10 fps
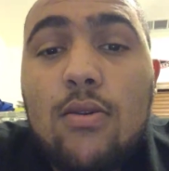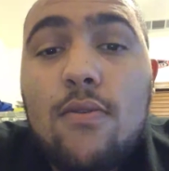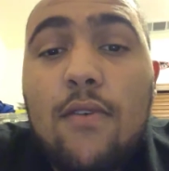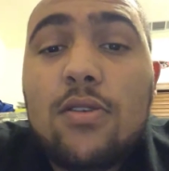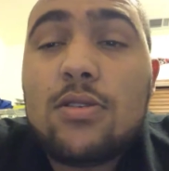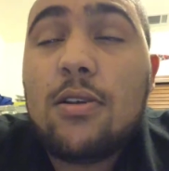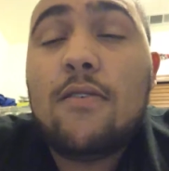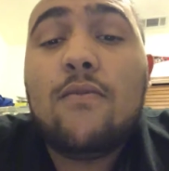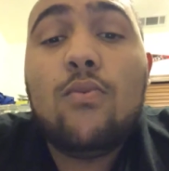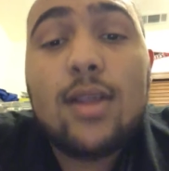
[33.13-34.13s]
First
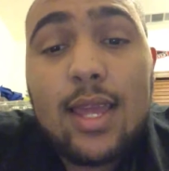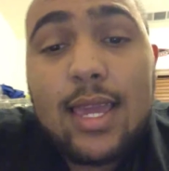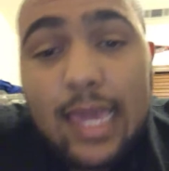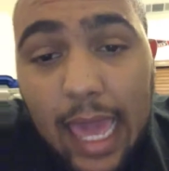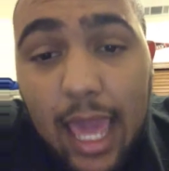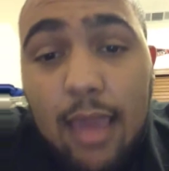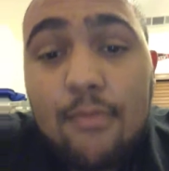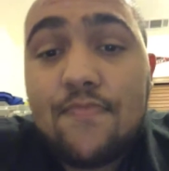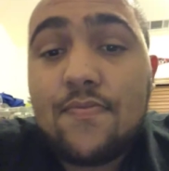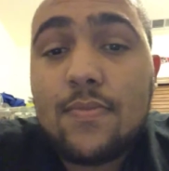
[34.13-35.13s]
off, what a
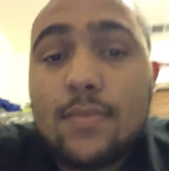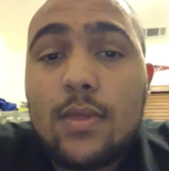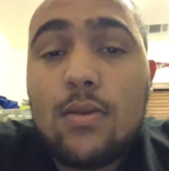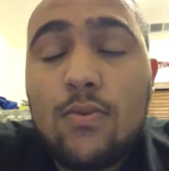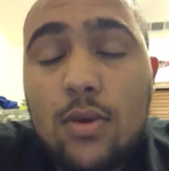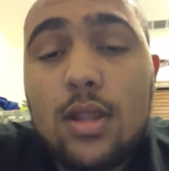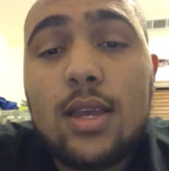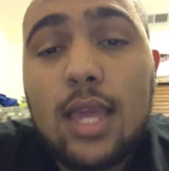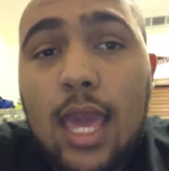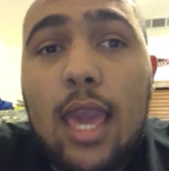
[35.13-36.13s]
game. What
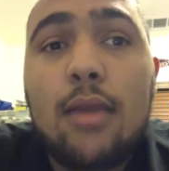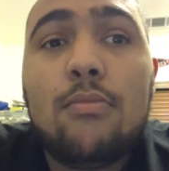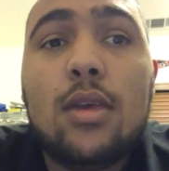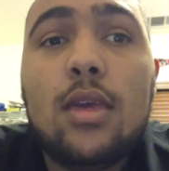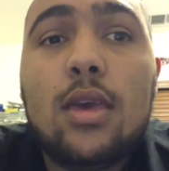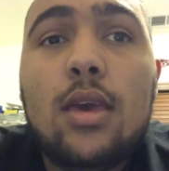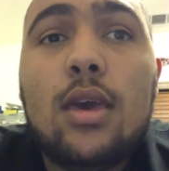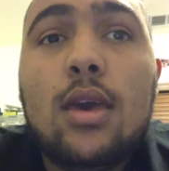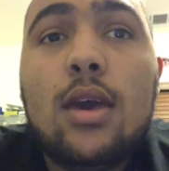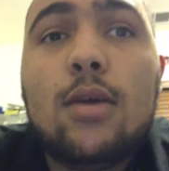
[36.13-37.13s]
a game.
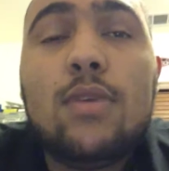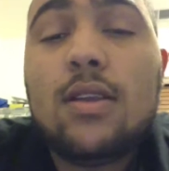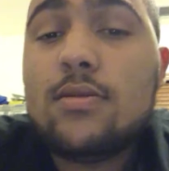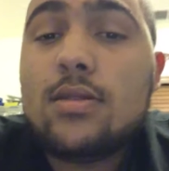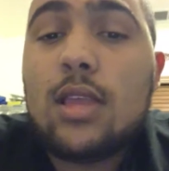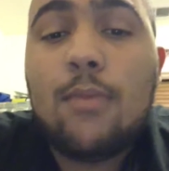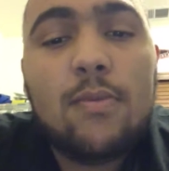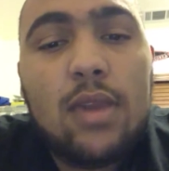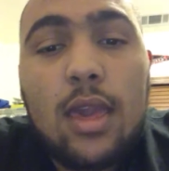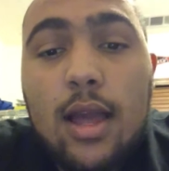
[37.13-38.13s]
I mean, I'm going to
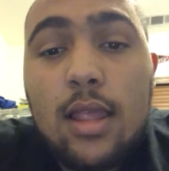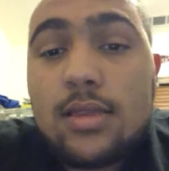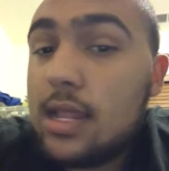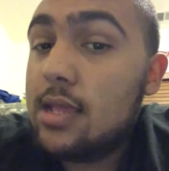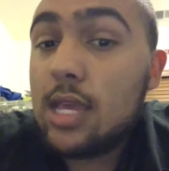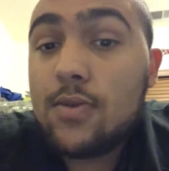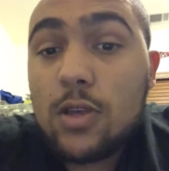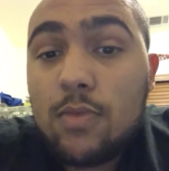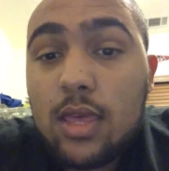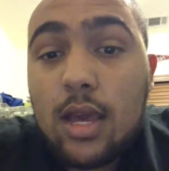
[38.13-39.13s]
be honest, I didn't think it was
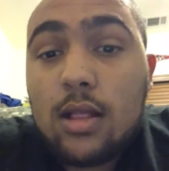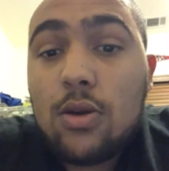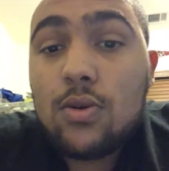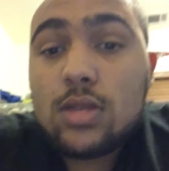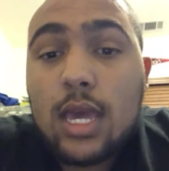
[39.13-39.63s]
going to be that close.